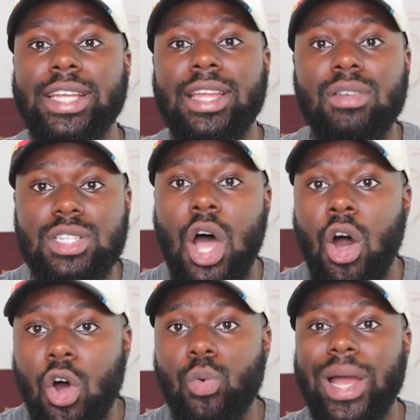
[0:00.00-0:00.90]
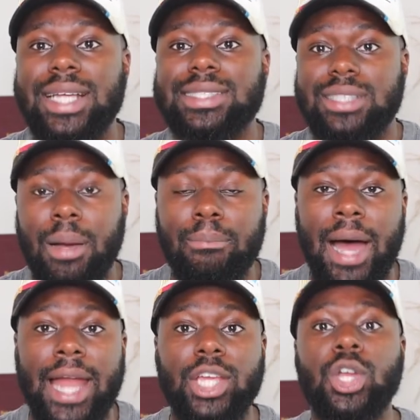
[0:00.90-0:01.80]
There is always
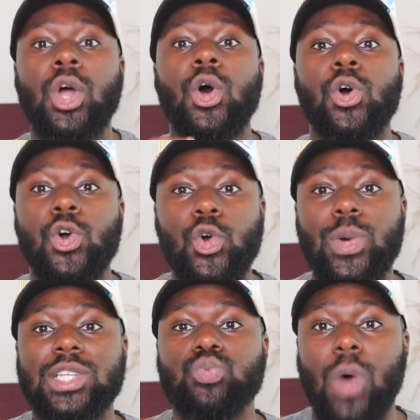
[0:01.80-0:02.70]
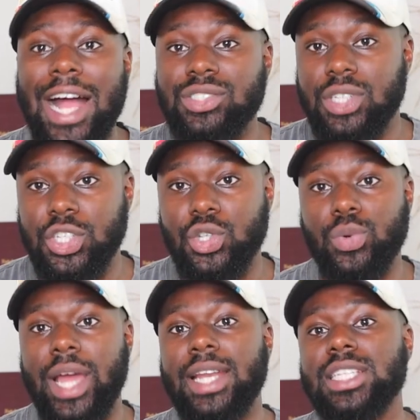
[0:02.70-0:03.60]
somebody who is watching
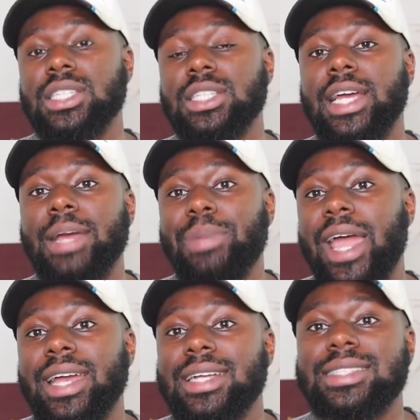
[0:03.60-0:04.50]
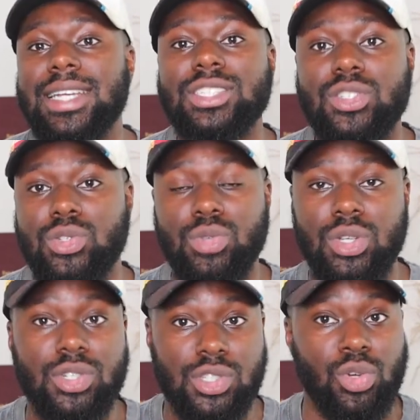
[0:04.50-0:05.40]
you and is paying attention to
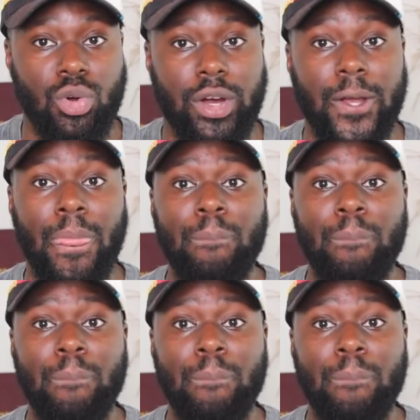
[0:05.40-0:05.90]
your story.